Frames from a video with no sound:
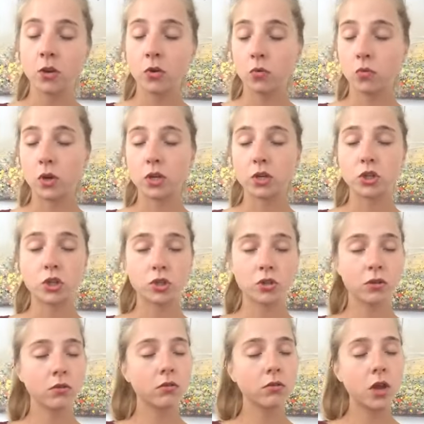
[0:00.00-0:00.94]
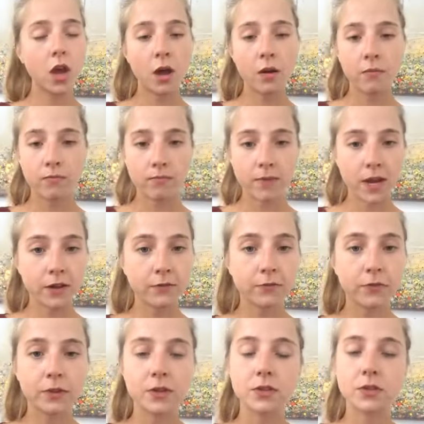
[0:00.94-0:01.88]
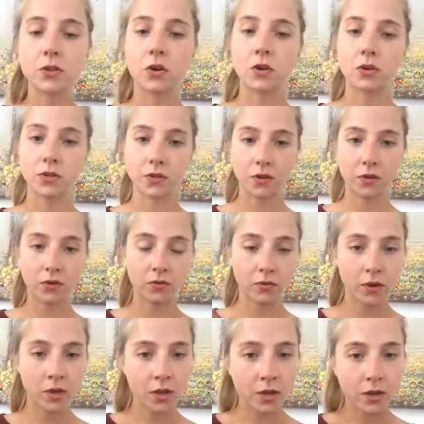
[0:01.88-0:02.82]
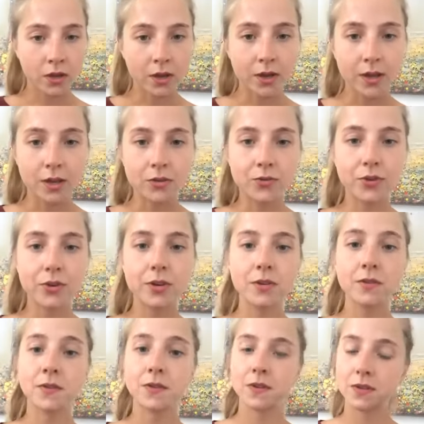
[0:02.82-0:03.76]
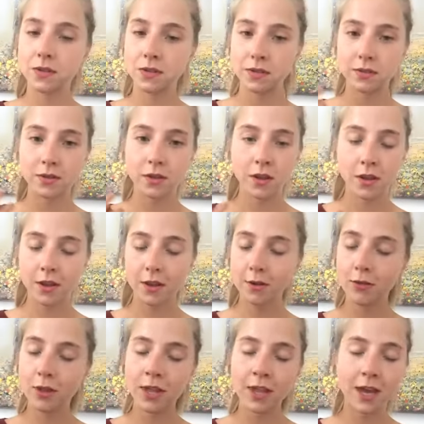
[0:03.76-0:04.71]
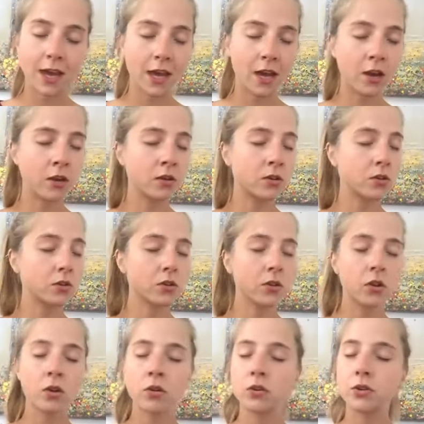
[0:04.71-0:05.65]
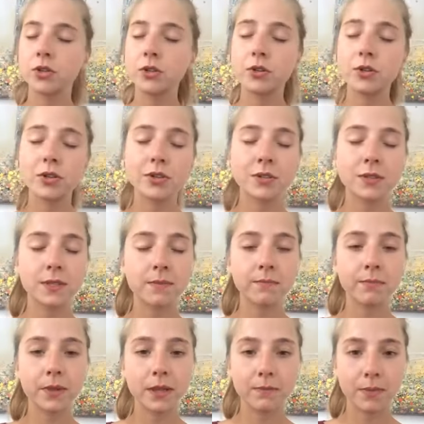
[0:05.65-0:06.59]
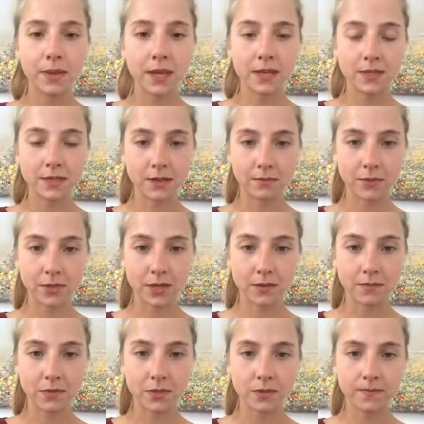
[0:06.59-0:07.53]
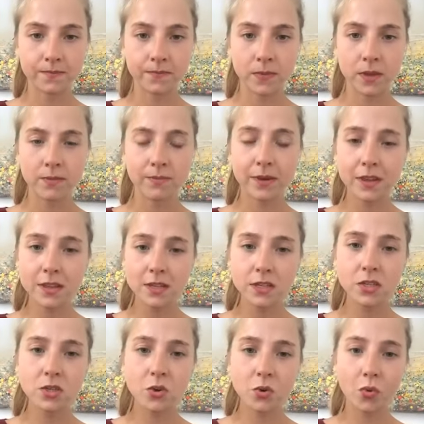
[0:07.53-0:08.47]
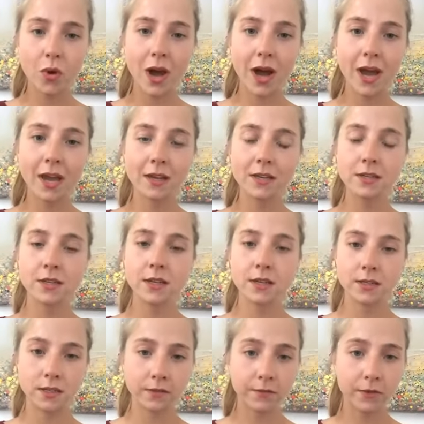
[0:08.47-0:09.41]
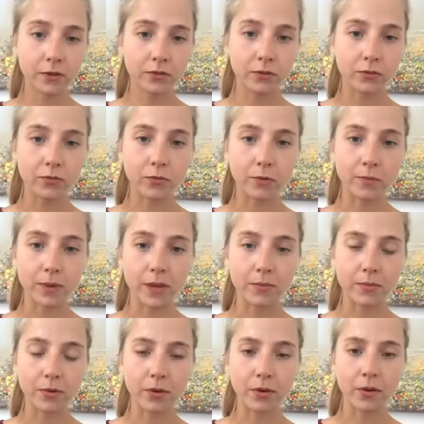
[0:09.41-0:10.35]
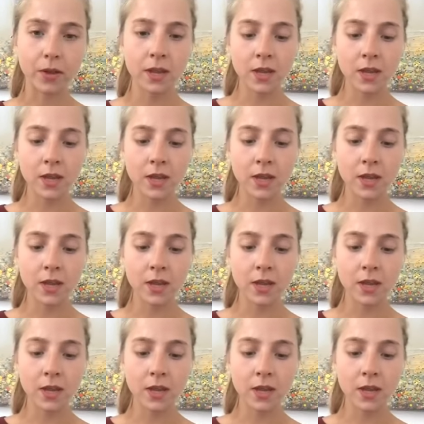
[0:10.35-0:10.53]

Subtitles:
which mindfulness also introduces in the end to just simply be sometimes. But this is quite difficult for people.